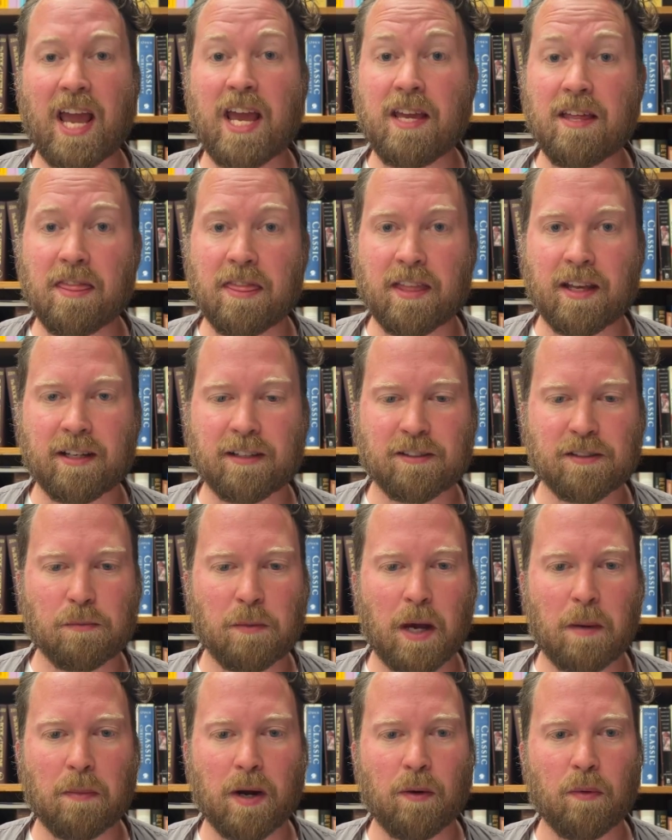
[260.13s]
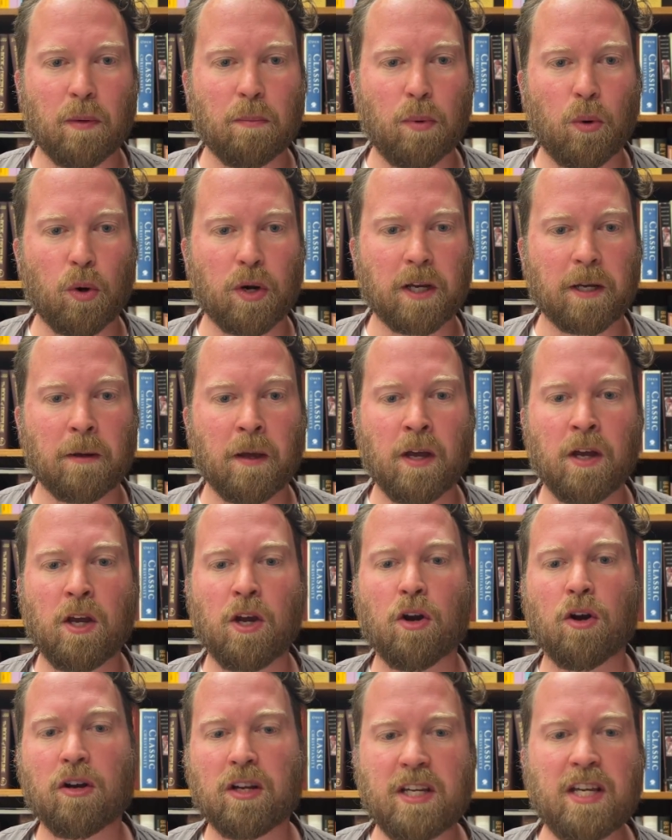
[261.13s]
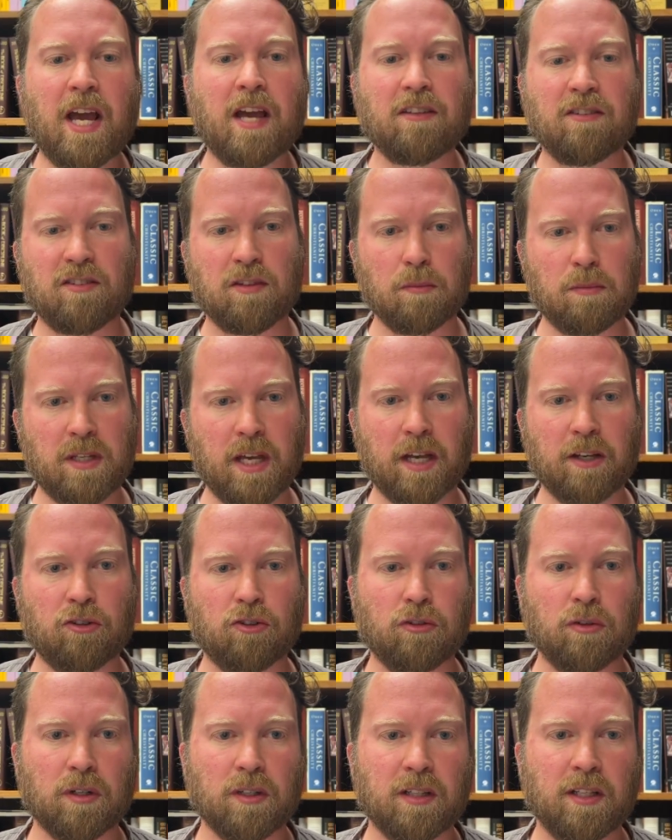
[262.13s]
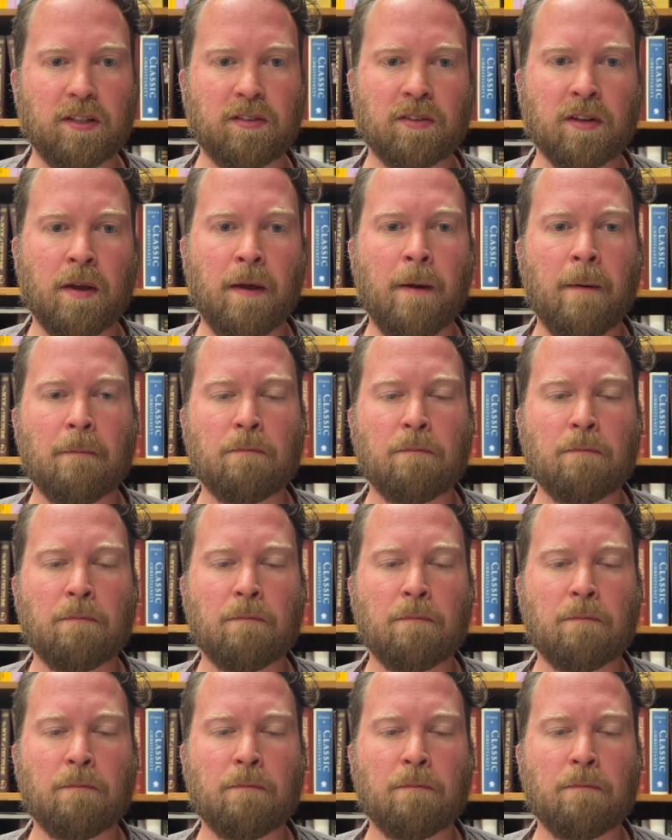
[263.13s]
8 things about my reporting, or he adds some texture at least.